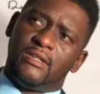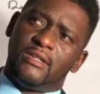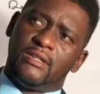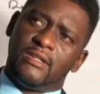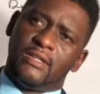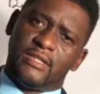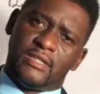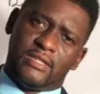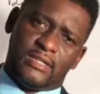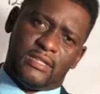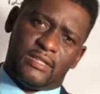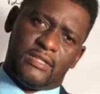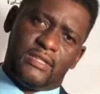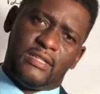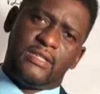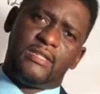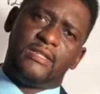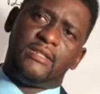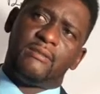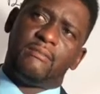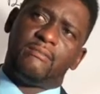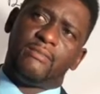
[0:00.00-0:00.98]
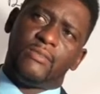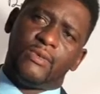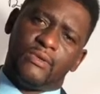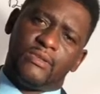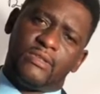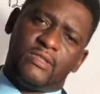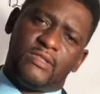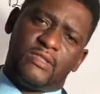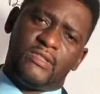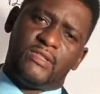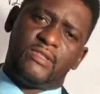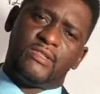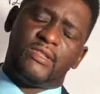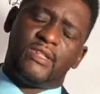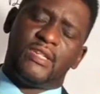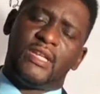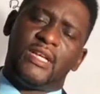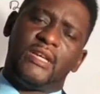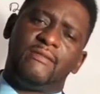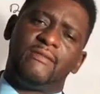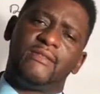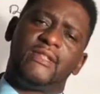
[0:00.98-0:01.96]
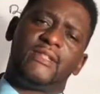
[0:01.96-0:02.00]
the most senior
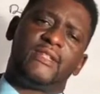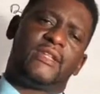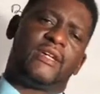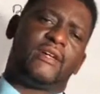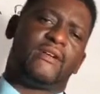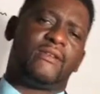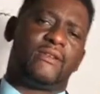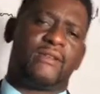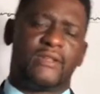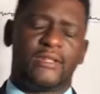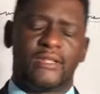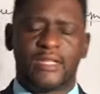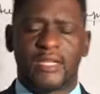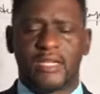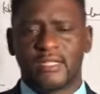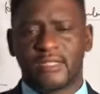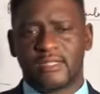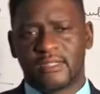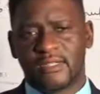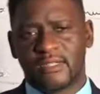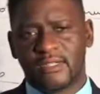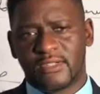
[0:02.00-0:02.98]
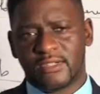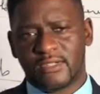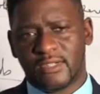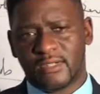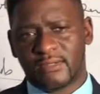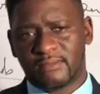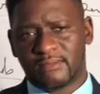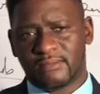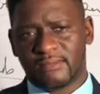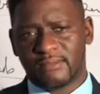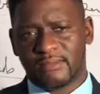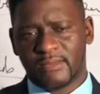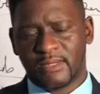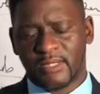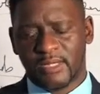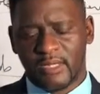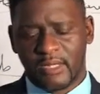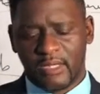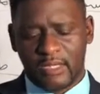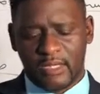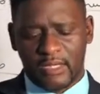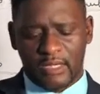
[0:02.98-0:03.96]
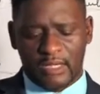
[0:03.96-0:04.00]
level in our organization.
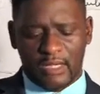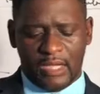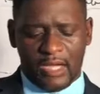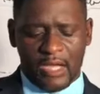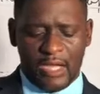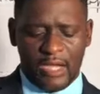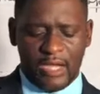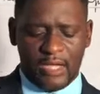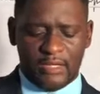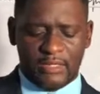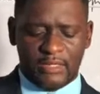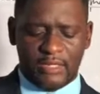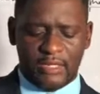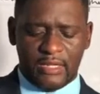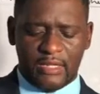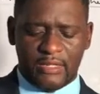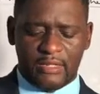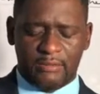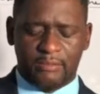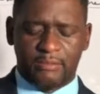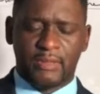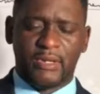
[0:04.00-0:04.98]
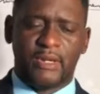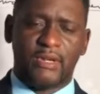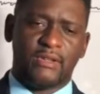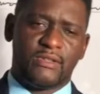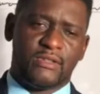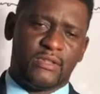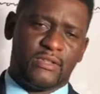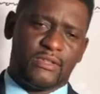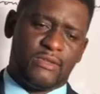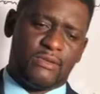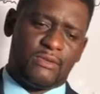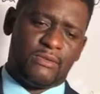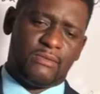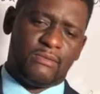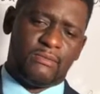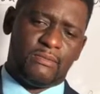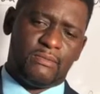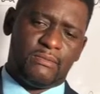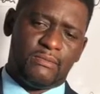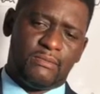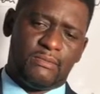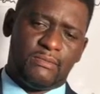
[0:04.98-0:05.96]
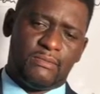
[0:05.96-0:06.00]
And it appears as though
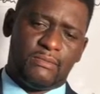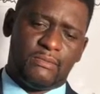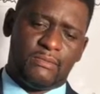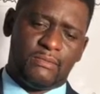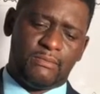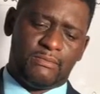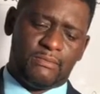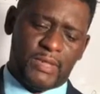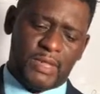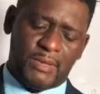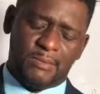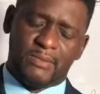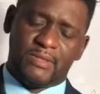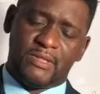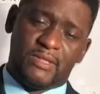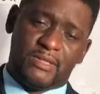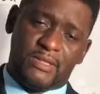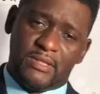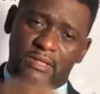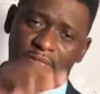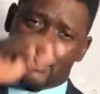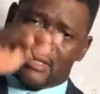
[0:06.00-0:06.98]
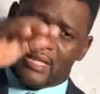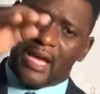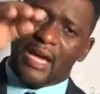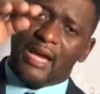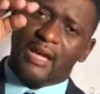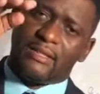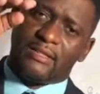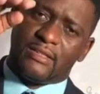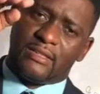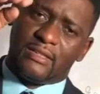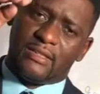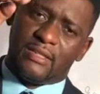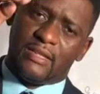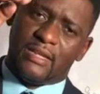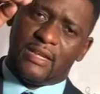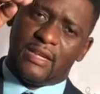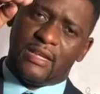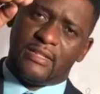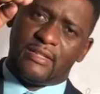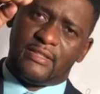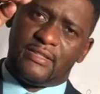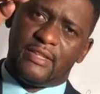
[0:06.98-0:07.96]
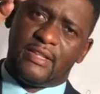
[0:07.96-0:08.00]
people see that
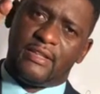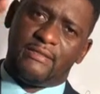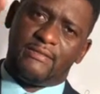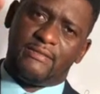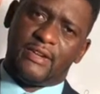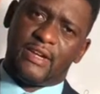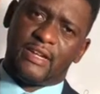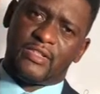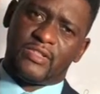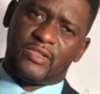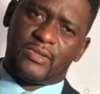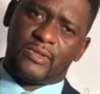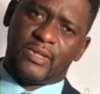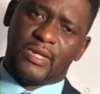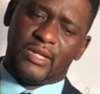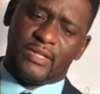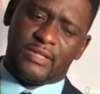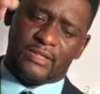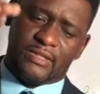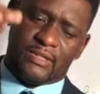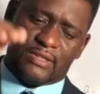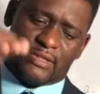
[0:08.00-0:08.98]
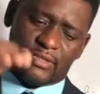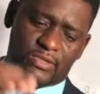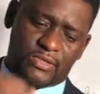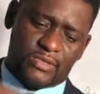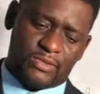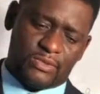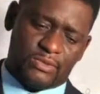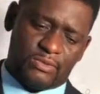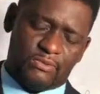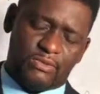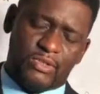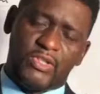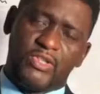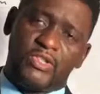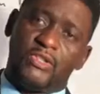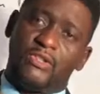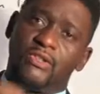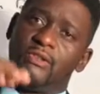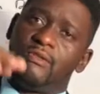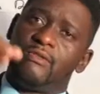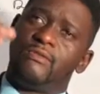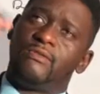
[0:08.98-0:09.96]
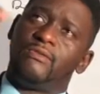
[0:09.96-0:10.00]
as self-actualization, reaching
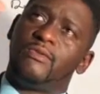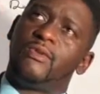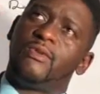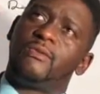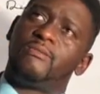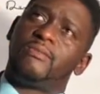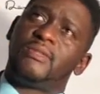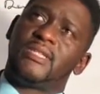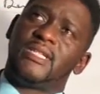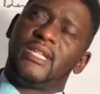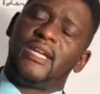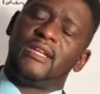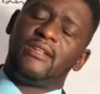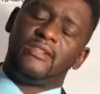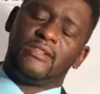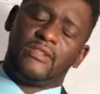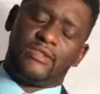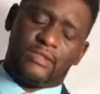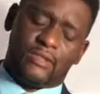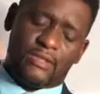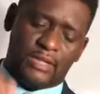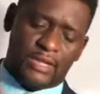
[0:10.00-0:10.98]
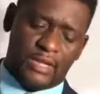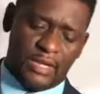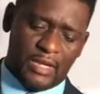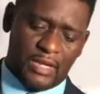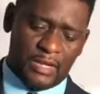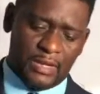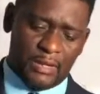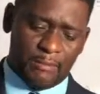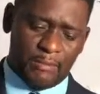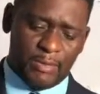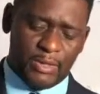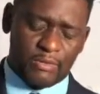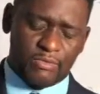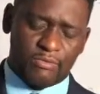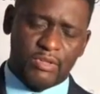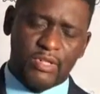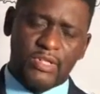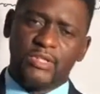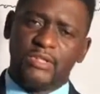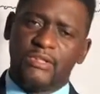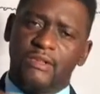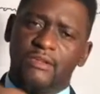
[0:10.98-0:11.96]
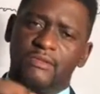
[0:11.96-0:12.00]
your full potential. But
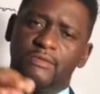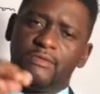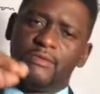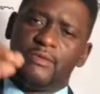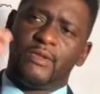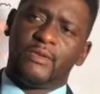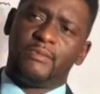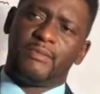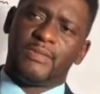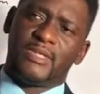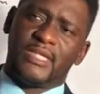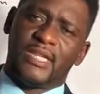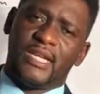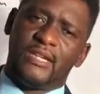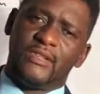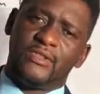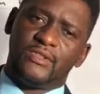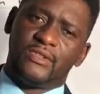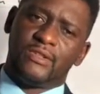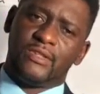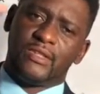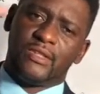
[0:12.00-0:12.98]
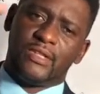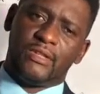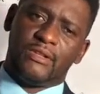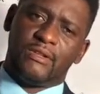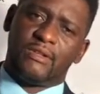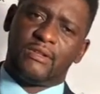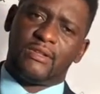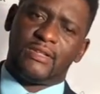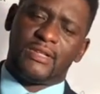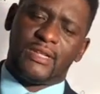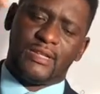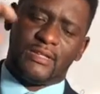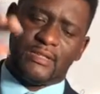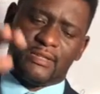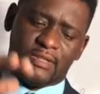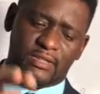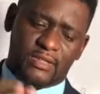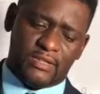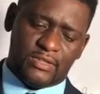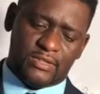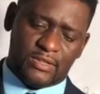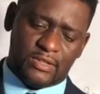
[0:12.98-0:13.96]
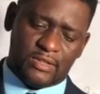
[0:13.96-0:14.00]
reaching your full potential in the
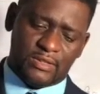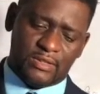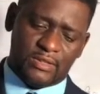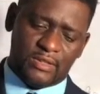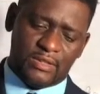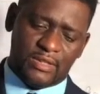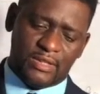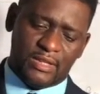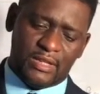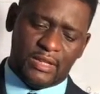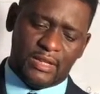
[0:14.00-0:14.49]
organization,